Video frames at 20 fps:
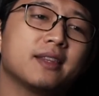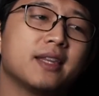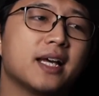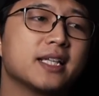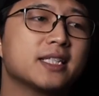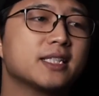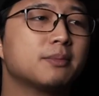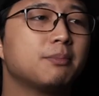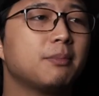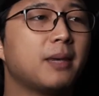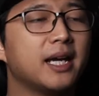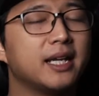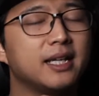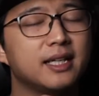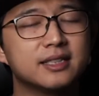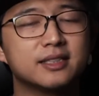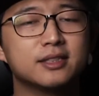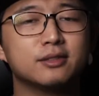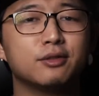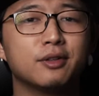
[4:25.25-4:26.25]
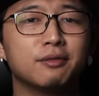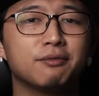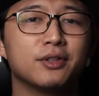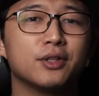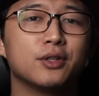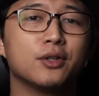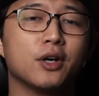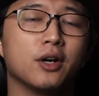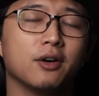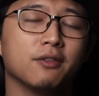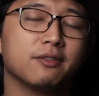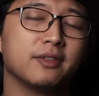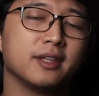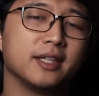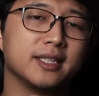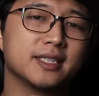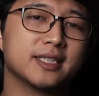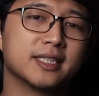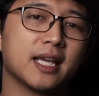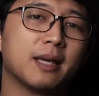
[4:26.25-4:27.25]
That's my little review of
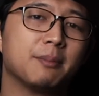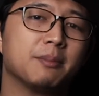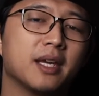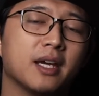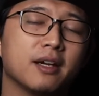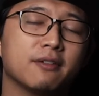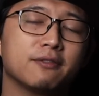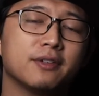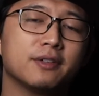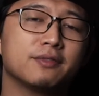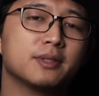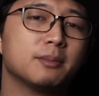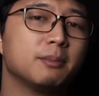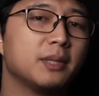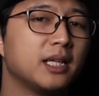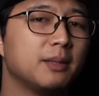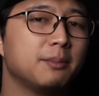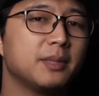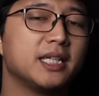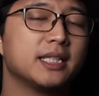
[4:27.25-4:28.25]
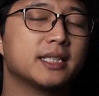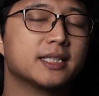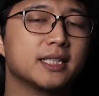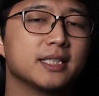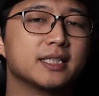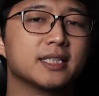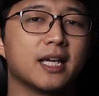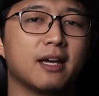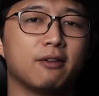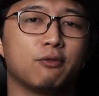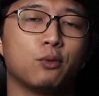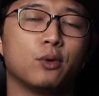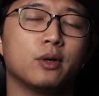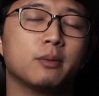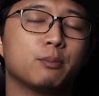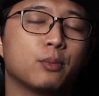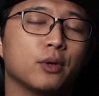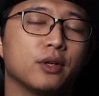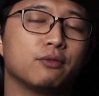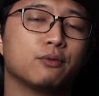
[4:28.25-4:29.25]
the Samyang 50mm
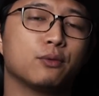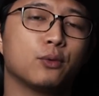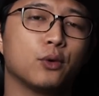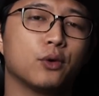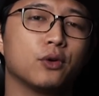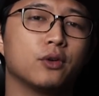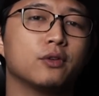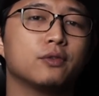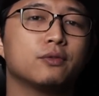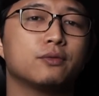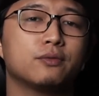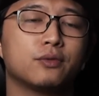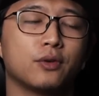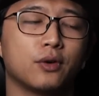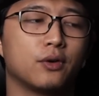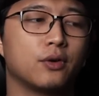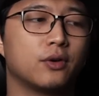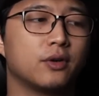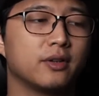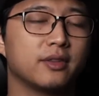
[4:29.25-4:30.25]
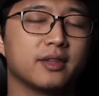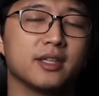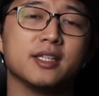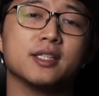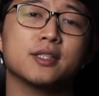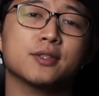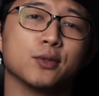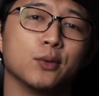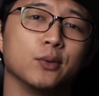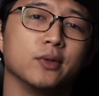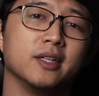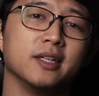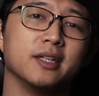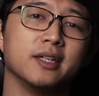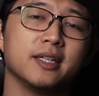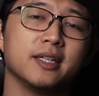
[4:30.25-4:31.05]
f1.4 for the Sony